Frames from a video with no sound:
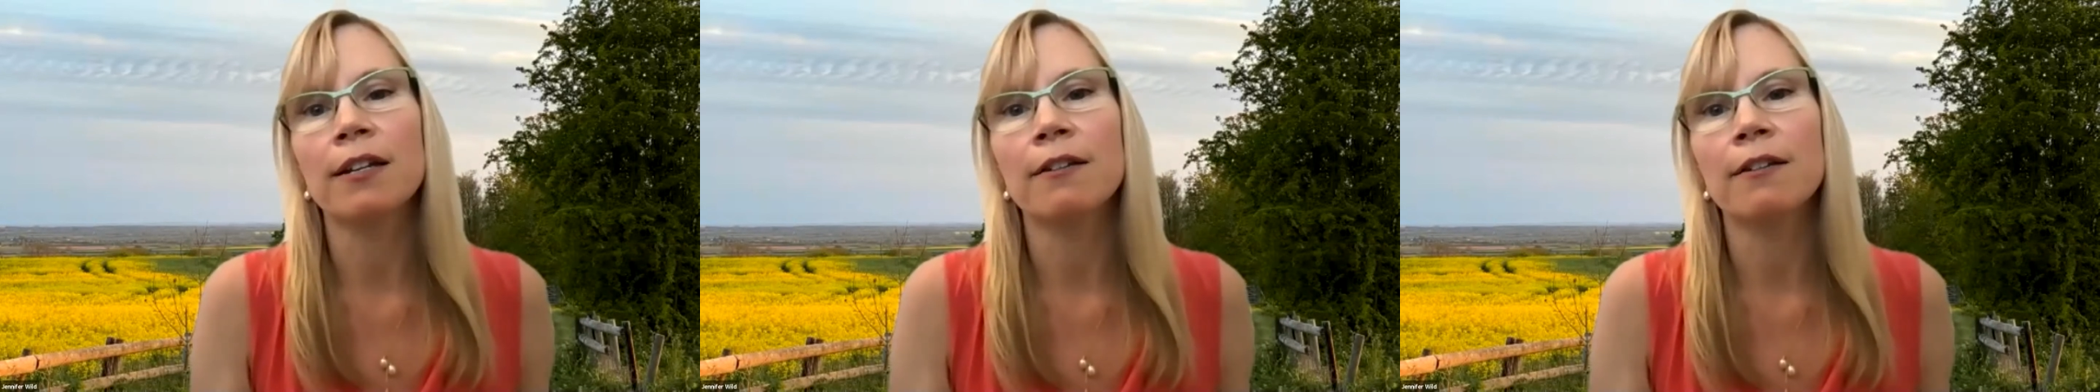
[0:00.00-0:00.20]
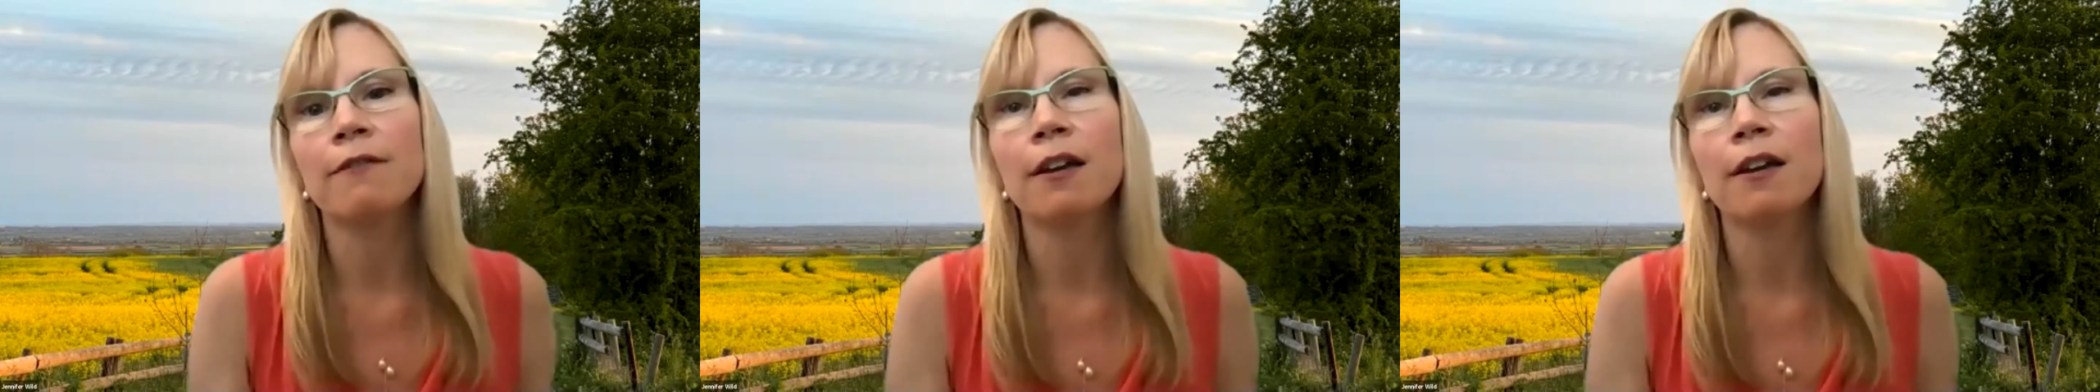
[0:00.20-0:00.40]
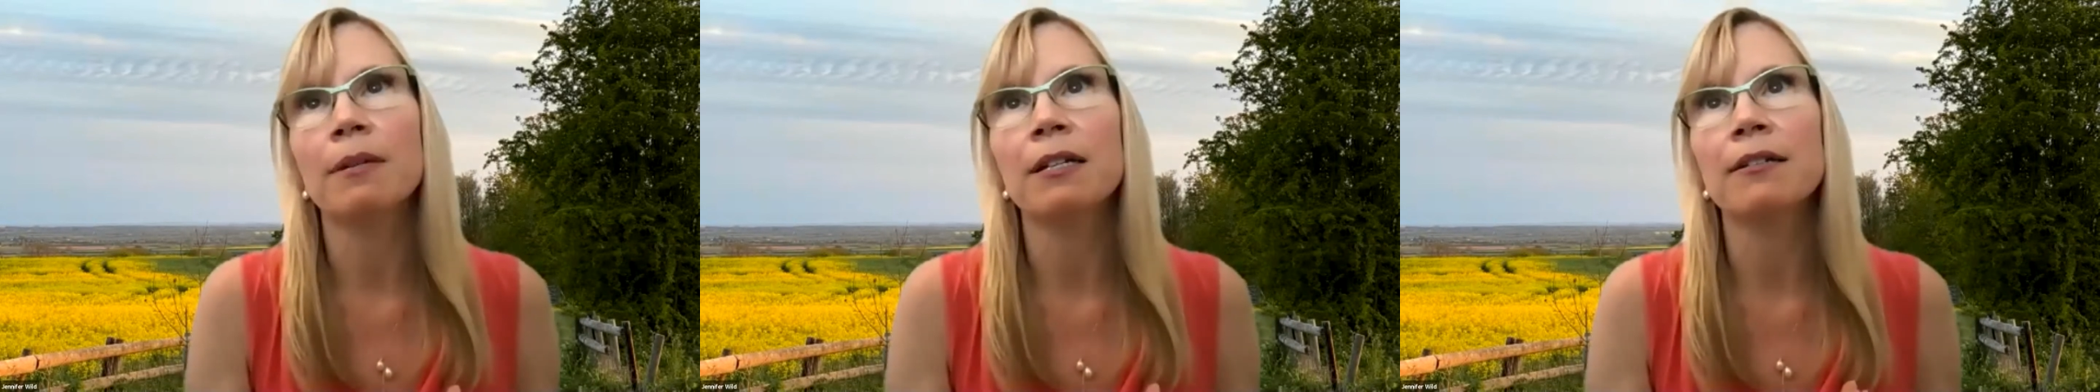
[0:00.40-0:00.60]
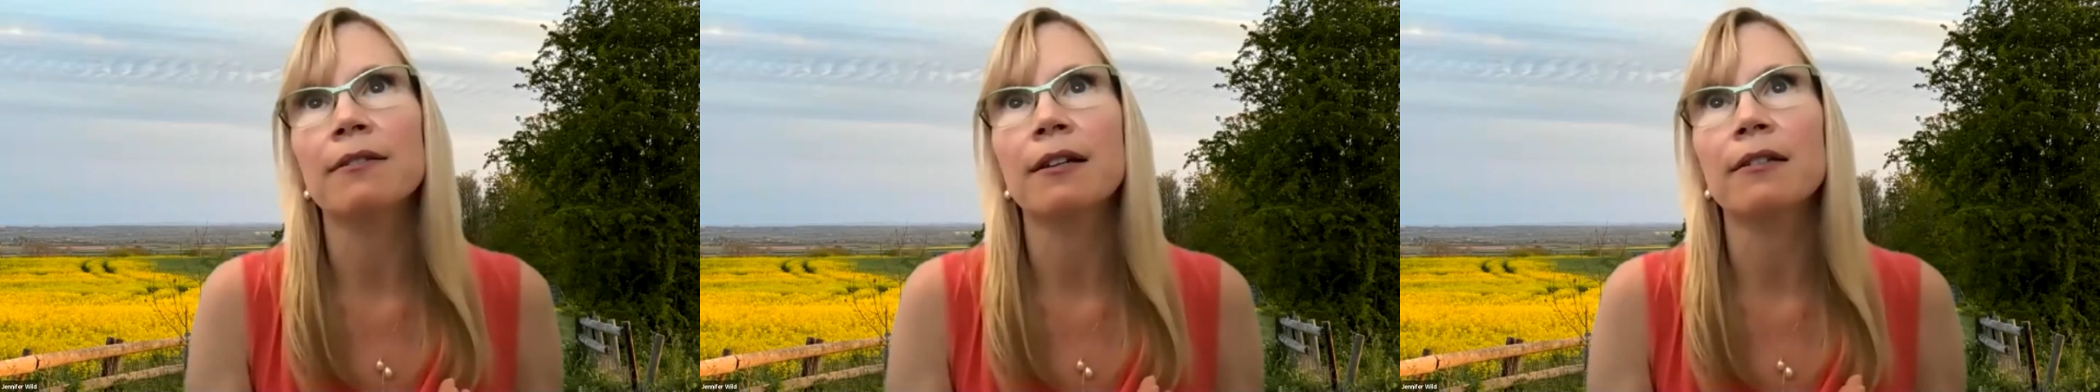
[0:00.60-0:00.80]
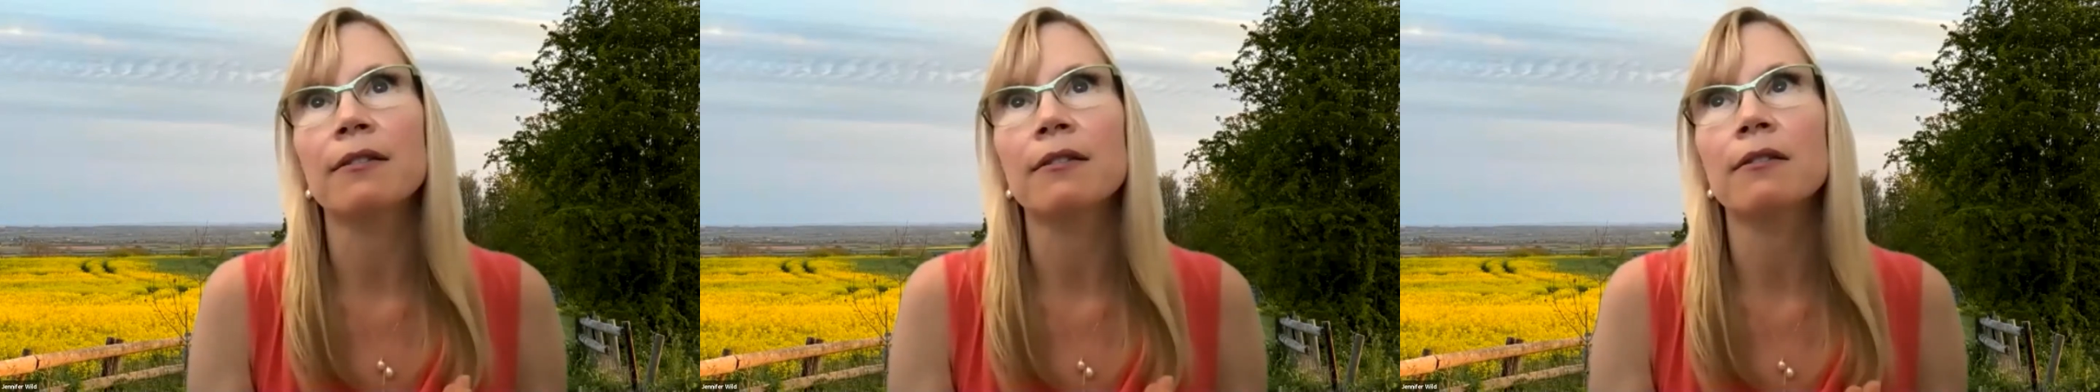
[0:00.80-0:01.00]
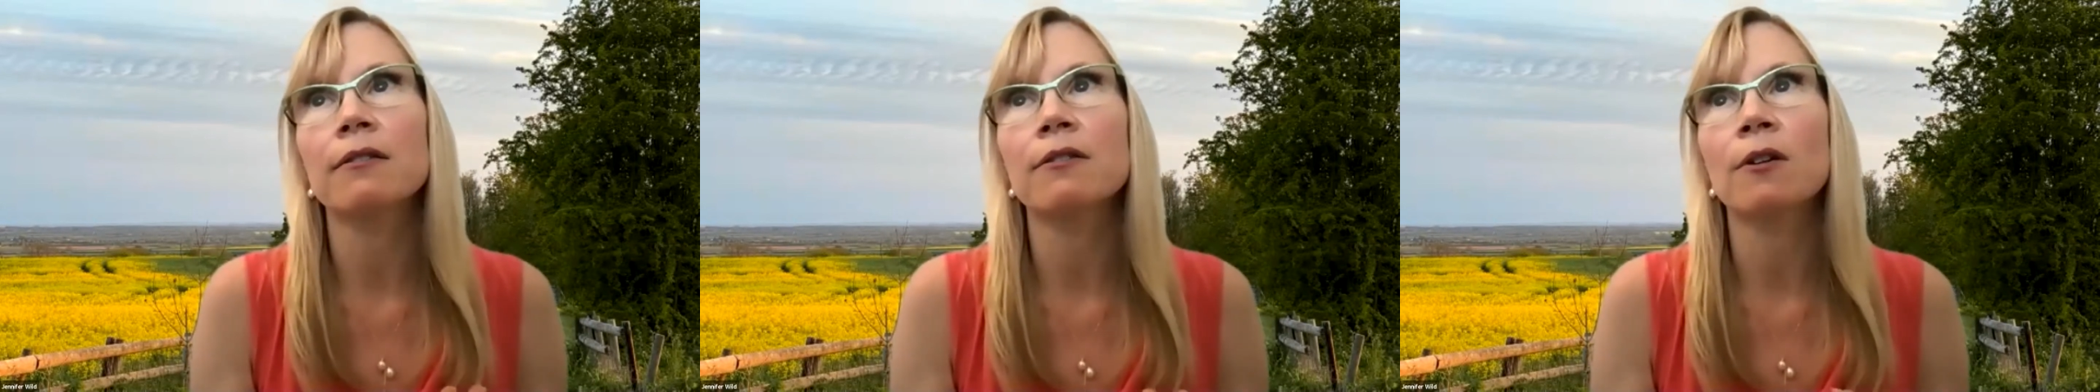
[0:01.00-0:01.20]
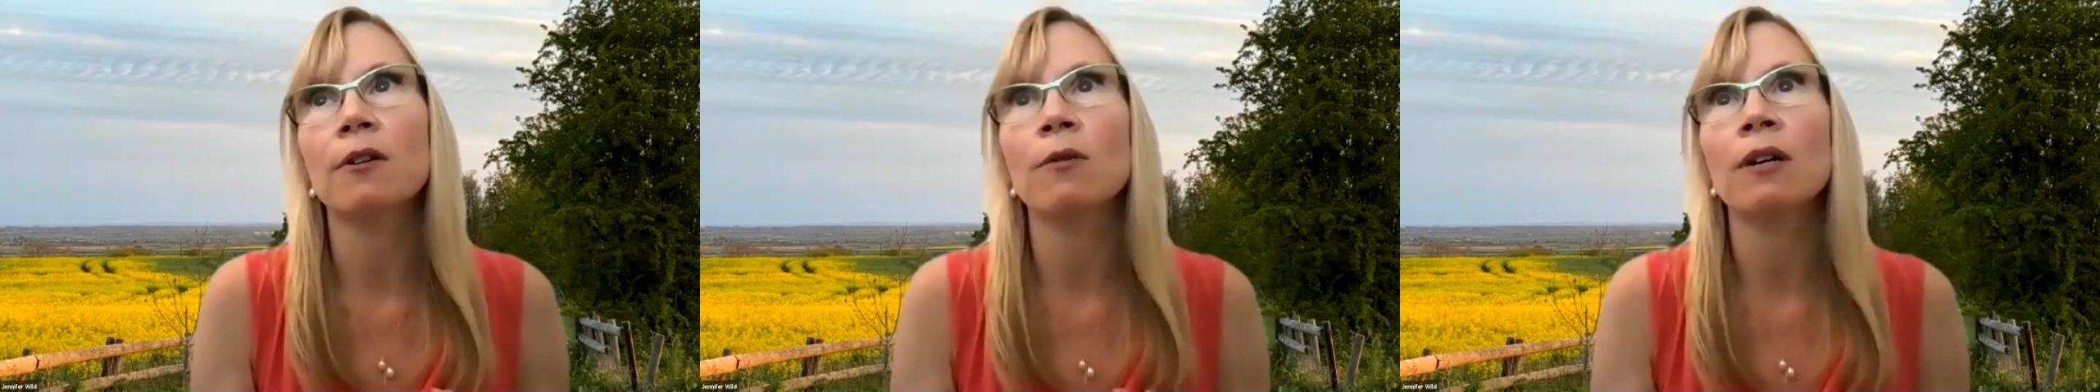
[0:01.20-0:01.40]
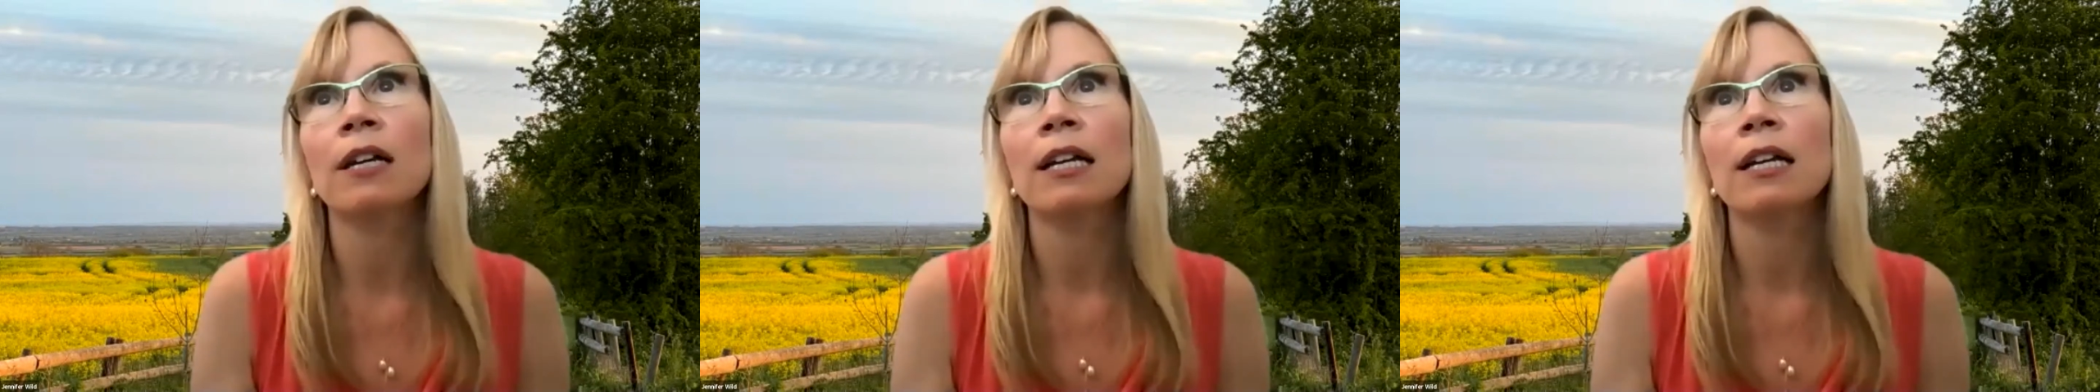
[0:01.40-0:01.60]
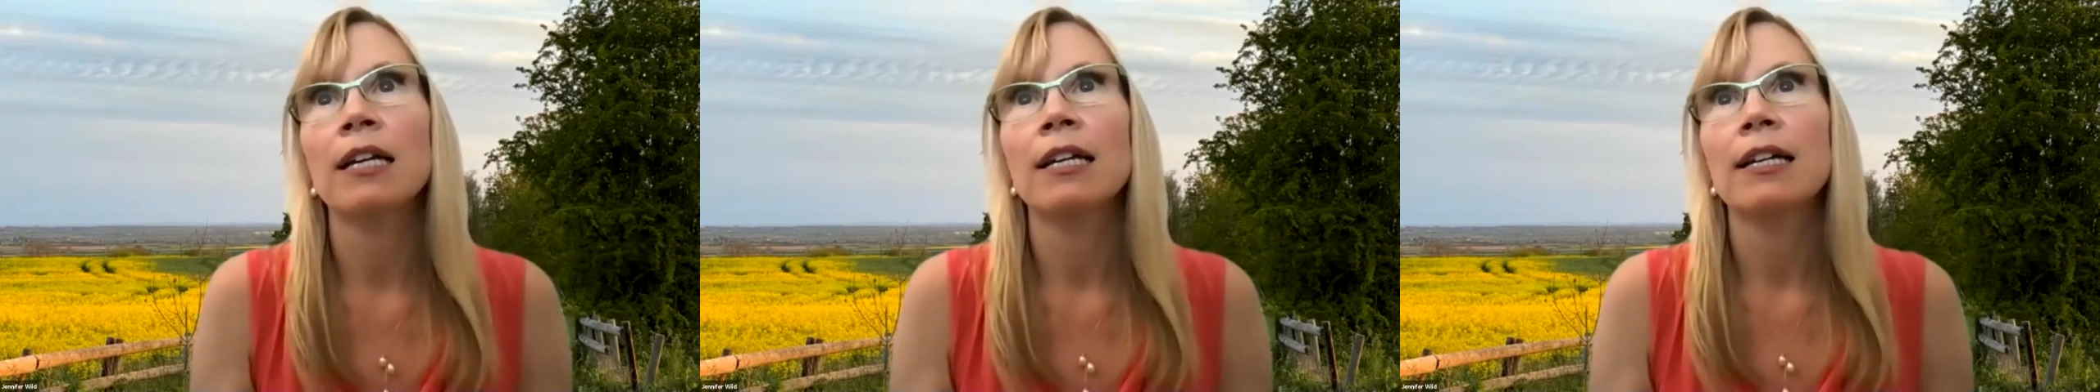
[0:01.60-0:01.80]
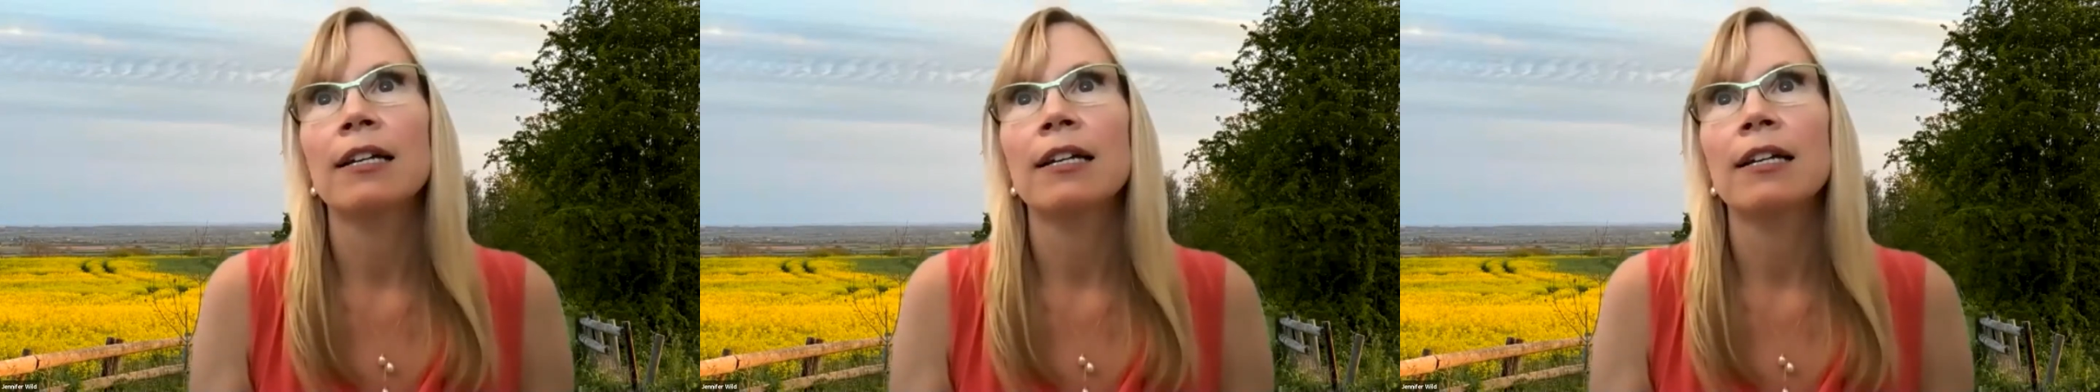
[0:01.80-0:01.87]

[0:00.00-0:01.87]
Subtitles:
if that makes sense. So if